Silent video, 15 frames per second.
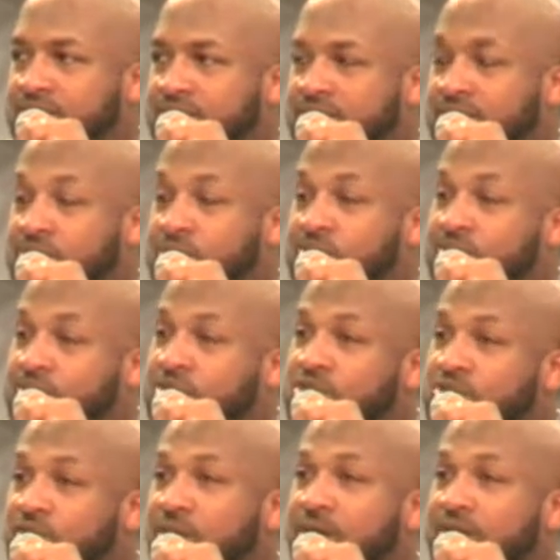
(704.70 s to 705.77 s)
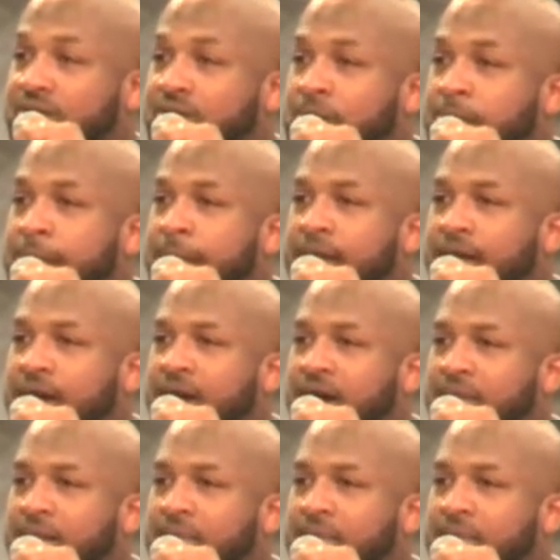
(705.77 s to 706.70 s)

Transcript: So we want you all to come.